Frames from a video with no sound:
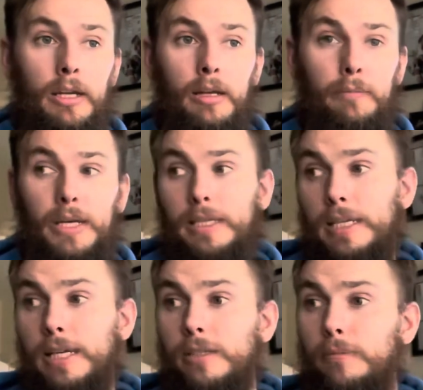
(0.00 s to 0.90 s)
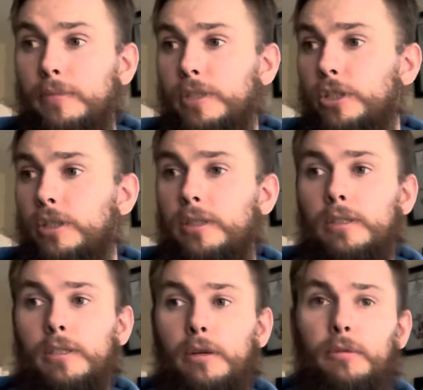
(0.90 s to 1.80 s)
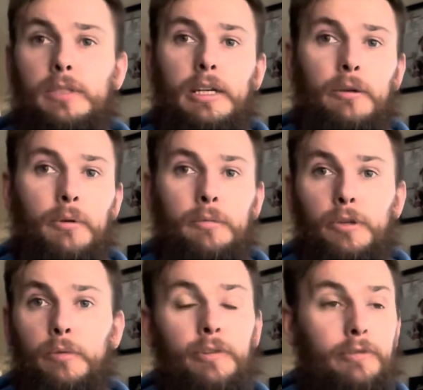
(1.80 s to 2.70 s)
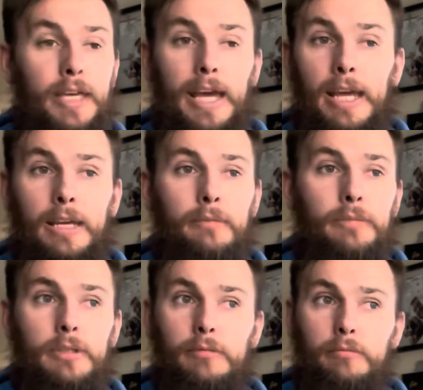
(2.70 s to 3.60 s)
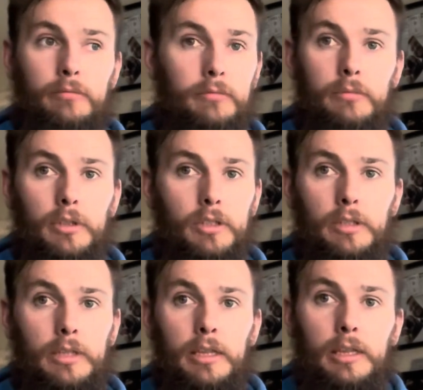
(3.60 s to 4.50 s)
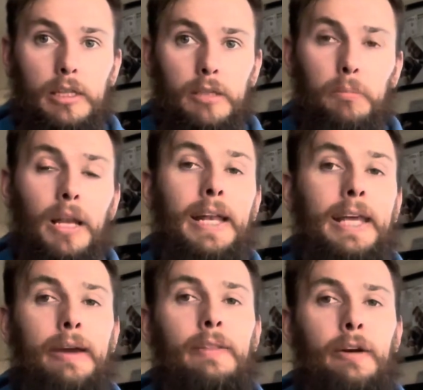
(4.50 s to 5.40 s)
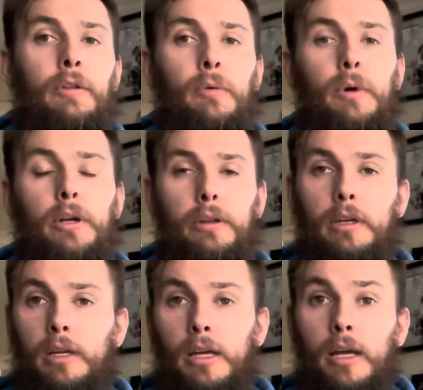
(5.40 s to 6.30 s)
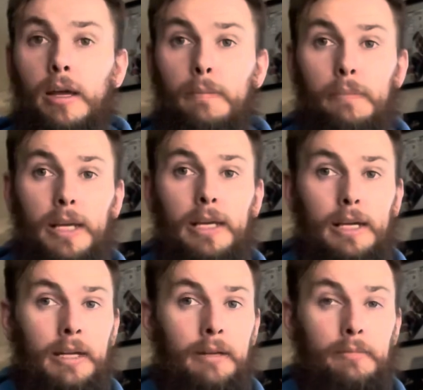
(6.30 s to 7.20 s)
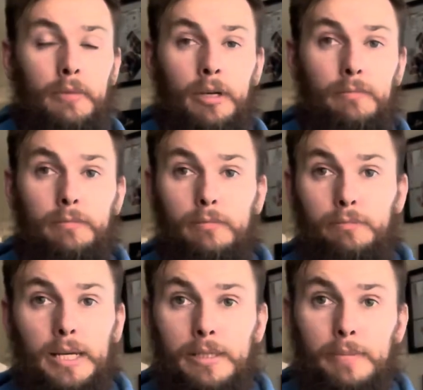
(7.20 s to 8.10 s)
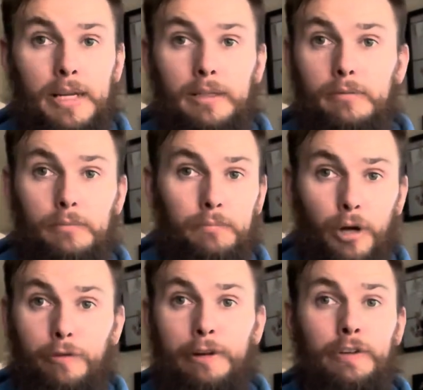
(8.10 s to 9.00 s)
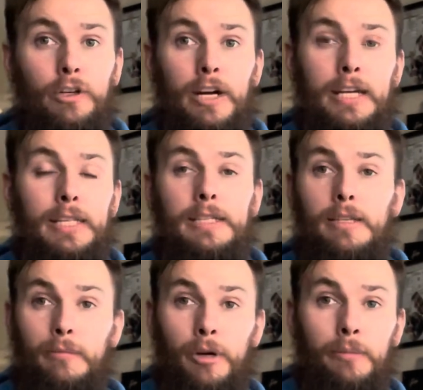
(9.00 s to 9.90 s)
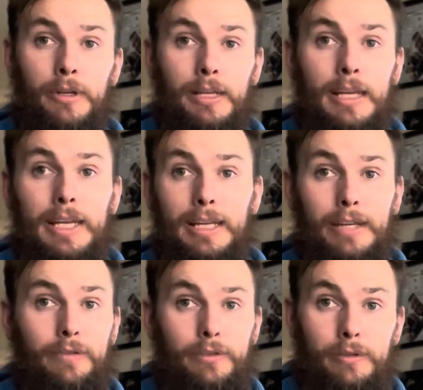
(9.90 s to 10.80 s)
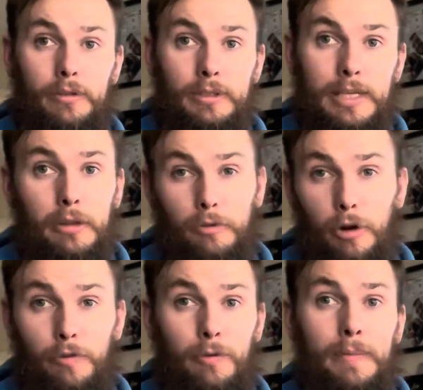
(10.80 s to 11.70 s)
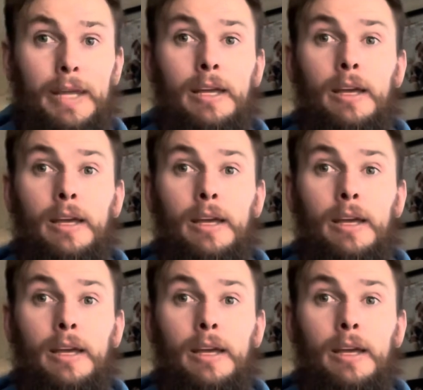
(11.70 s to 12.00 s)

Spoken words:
PSA submissions. I will tell you what I'm doing with games. There's plenty out there in the world. Me and my best mate both having a crack at this at the moment. He lives down the road from me.